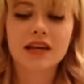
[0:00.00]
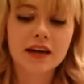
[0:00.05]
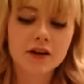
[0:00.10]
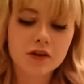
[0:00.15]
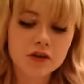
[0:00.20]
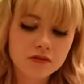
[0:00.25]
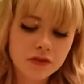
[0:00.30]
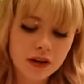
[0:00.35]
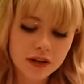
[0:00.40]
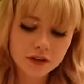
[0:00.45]
I
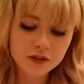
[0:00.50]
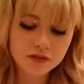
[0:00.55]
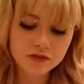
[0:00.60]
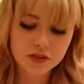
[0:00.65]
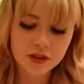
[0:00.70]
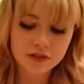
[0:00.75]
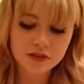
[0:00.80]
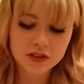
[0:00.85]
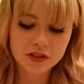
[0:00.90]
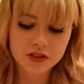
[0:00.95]
couldn't find her
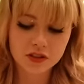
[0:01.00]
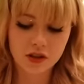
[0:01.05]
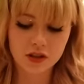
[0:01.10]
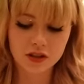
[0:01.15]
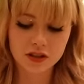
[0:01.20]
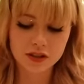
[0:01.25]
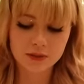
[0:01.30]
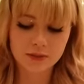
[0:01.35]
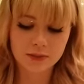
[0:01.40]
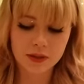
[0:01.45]
fluffy
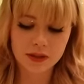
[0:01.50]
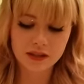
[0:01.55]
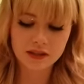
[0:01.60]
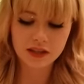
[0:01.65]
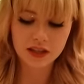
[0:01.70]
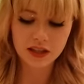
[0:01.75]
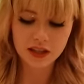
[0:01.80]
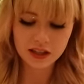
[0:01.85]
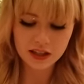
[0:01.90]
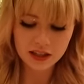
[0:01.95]
socks,
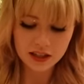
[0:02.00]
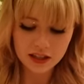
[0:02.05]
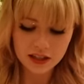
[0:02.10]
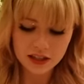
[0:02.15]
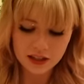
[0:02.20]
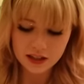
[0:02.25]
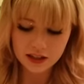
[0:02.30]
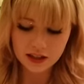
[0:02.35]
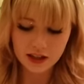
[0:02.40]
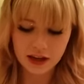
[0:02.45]
but
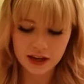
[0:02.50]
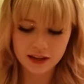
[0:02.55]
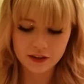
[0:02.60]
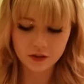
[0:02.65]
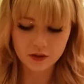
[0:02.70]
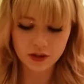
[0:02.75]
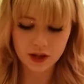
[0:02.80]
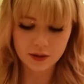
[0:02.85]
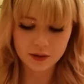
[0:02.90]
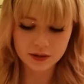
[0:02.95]
I
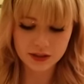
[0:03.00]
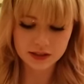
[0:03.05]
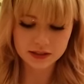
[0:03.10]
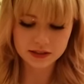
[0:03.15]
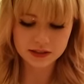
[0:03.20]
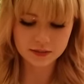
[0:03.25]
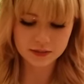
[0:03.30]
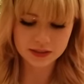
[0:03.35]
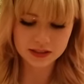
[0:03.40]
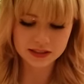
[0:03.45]
thought I would
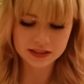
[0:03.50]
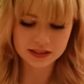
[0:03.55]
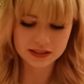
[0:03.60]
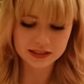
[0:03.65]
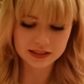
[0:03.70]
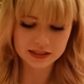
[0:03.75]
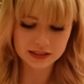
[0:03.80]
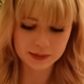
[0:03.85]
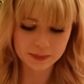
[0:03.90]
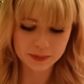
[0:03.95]
get some
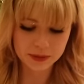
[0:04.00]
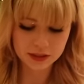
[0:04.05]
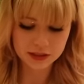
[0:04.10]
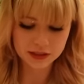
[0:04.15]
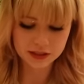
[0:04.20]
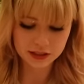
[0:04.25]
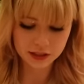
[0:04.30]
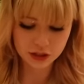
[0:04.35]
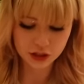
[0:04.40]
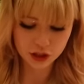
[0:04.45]

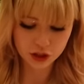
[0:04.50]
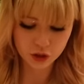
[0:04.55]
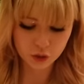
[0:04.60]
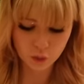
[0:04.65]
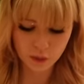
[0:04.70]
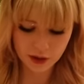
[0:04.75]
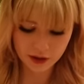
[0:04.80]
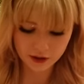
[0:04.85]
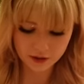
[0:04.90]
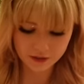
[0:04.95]
slippers that she could
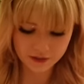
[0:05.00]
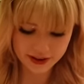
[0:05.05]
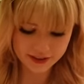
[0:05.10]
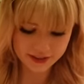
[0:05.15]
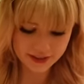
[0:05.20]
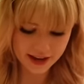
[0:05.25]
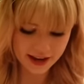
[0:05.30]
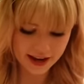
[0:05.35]
wear around the